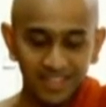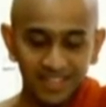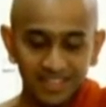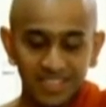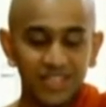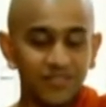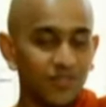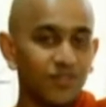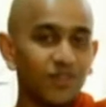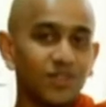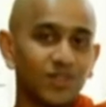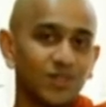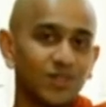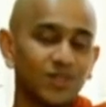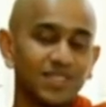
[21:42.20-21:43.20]
Then if you want
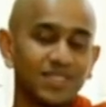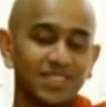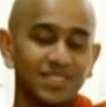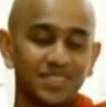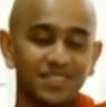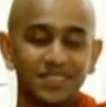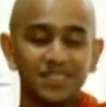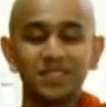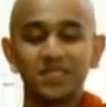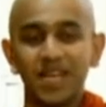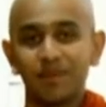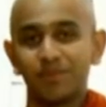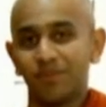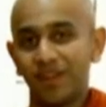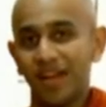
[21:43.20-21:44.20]
to know the
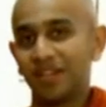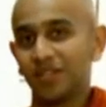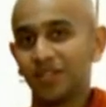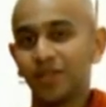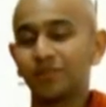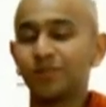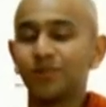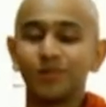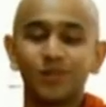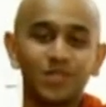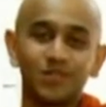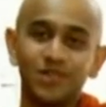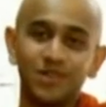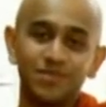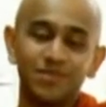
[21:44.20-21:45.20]
shape of antelope, go to
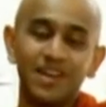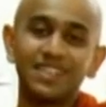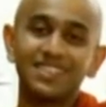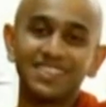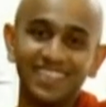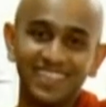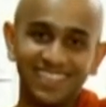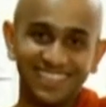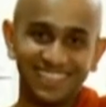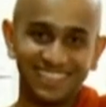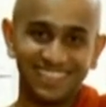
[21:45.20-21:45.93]
the web and see.